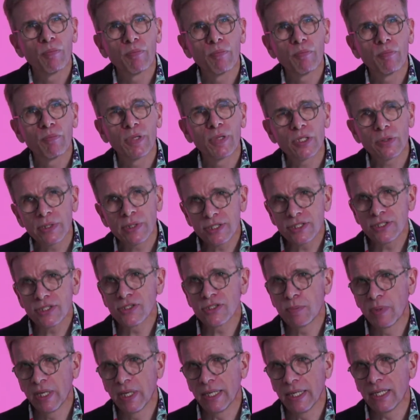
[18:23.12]
But Christians
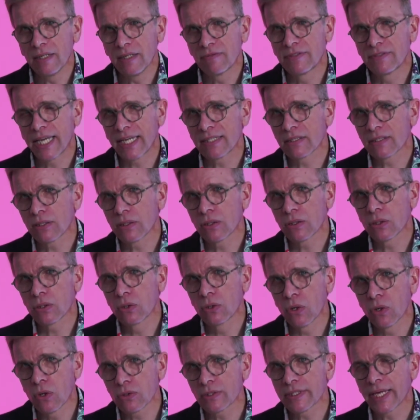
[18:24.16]
believe that
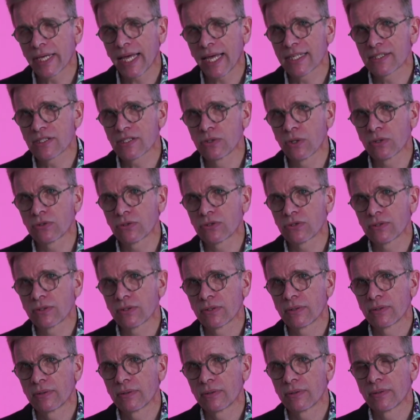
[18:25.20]
God has not
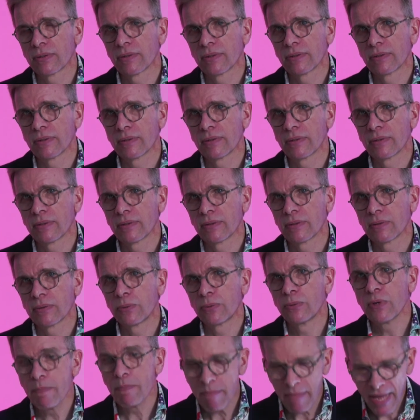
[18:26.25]

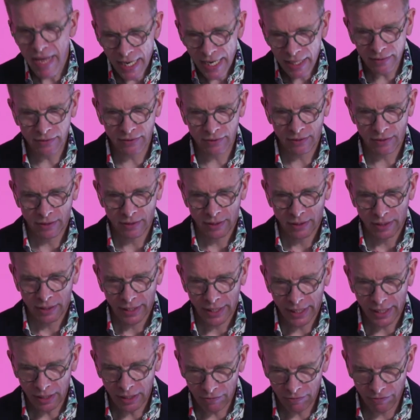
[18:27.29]
remained
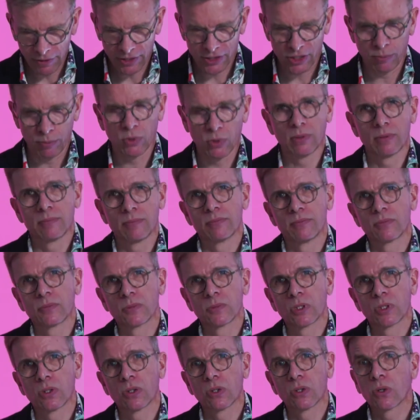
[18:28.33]
invisible.
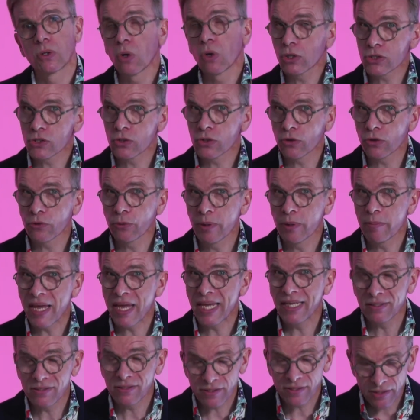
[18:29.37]
God has not
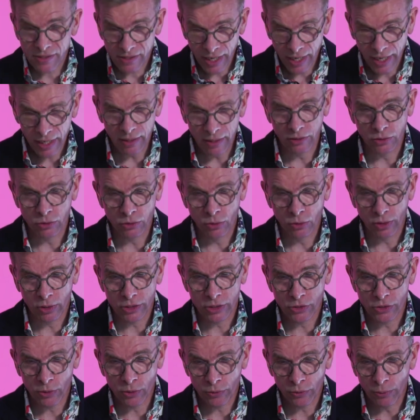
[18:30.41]
remained silent. God
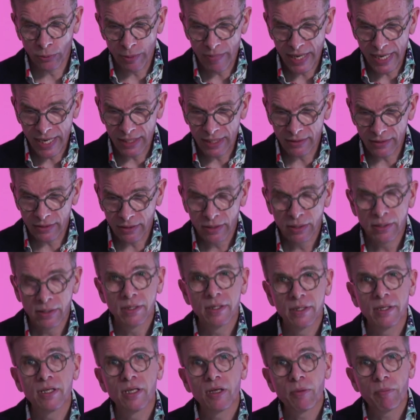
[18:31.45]
has not remained
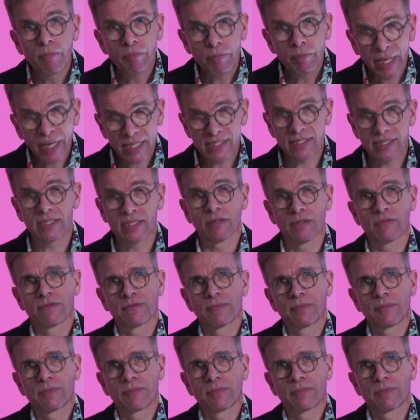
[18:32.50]
passive.